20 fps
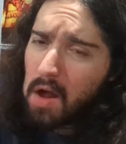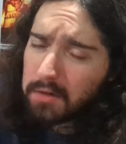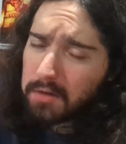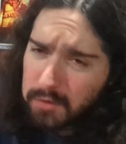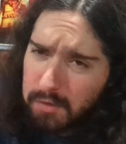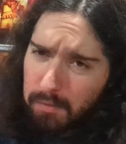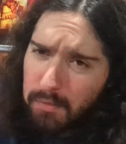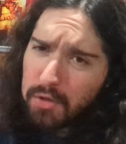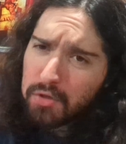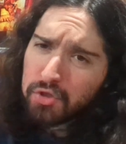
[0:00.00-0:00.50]

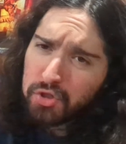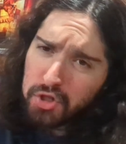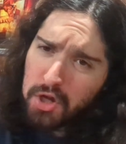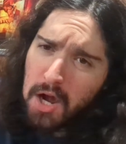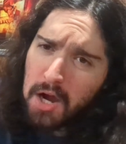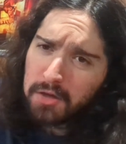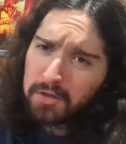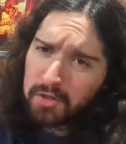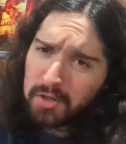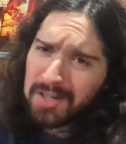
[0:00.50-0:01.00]
The milk
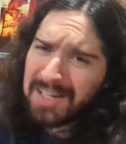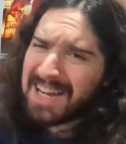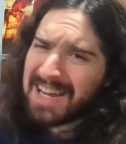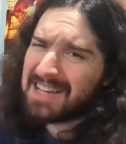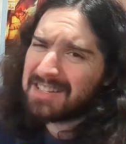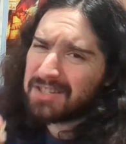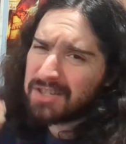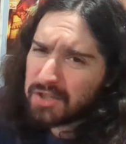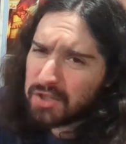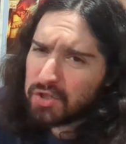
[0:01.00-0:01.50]
chocolate,
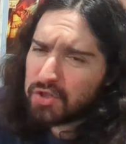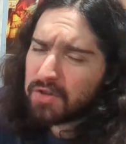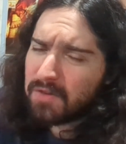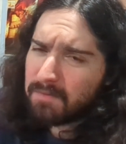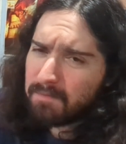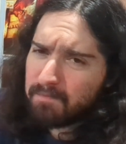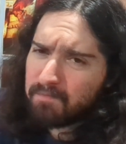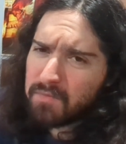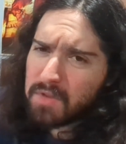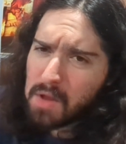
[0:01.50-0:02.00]
again, is
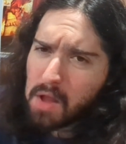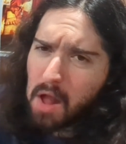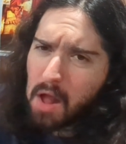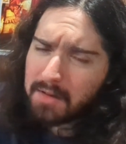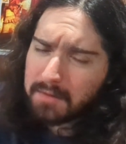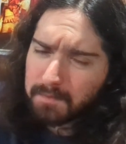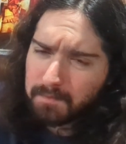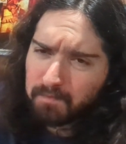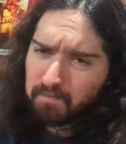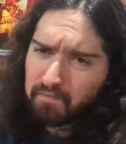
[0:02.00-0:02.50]

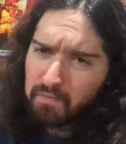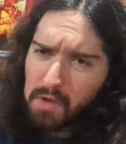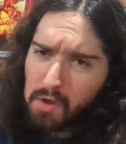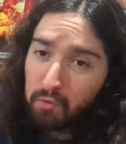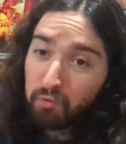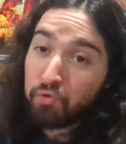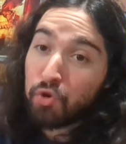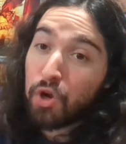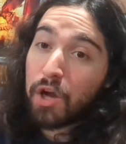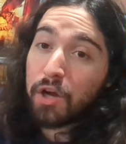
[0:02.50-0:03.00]

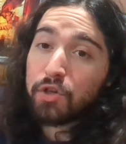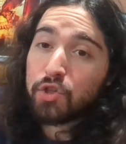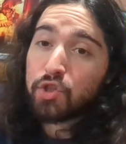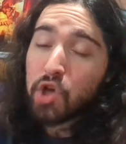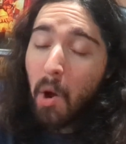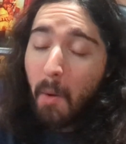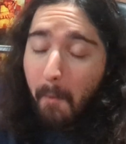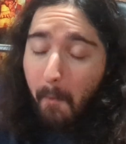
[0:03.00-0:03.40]
rich.